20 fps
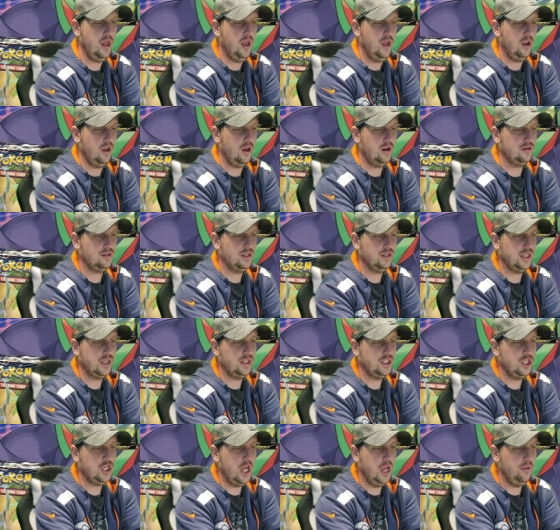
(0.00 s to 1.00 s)
Got ourselves a
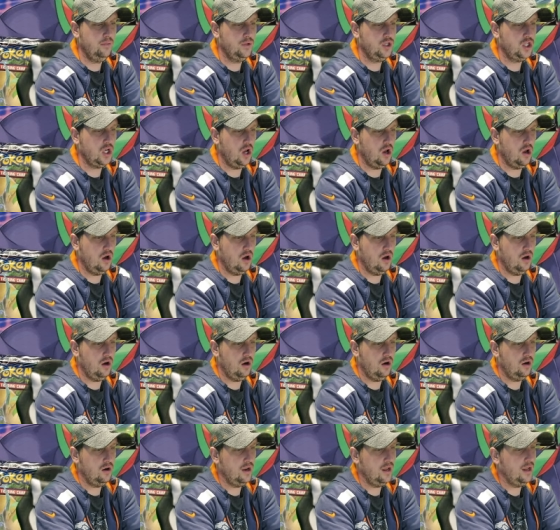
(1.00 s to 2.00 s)

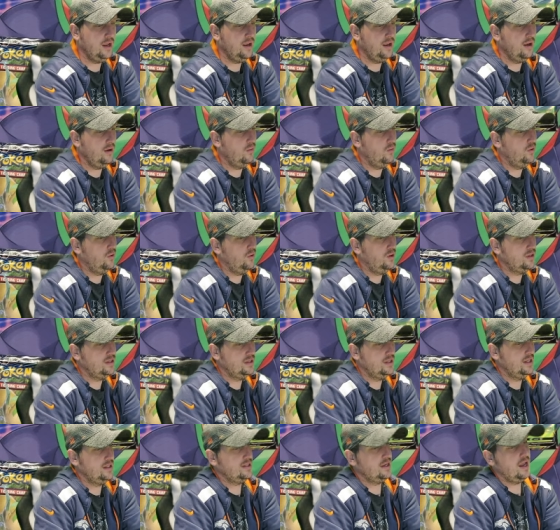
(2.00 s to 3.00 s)
Chimchar in that. What
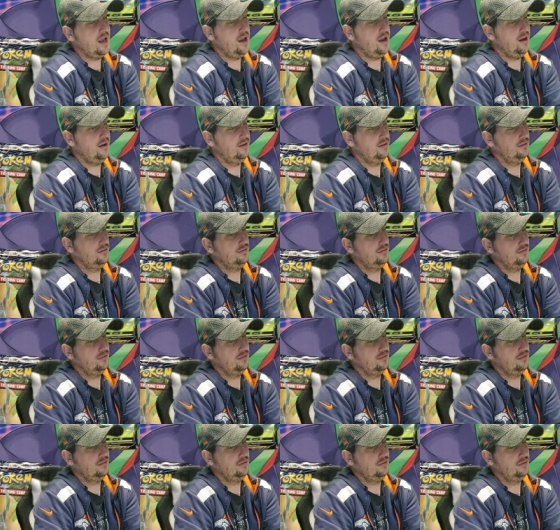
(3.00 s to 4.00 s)
is this guy?
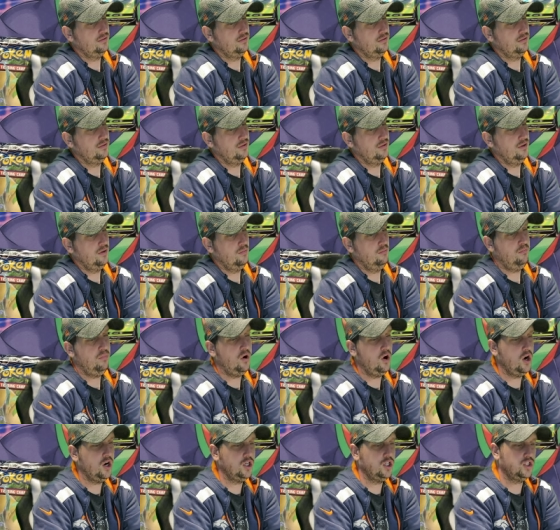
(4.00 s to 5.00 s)
Pachirisu.
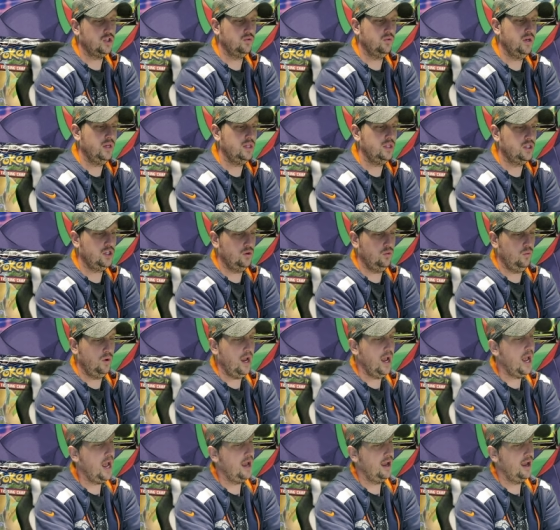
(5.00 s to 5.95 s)
Pachirisu, what?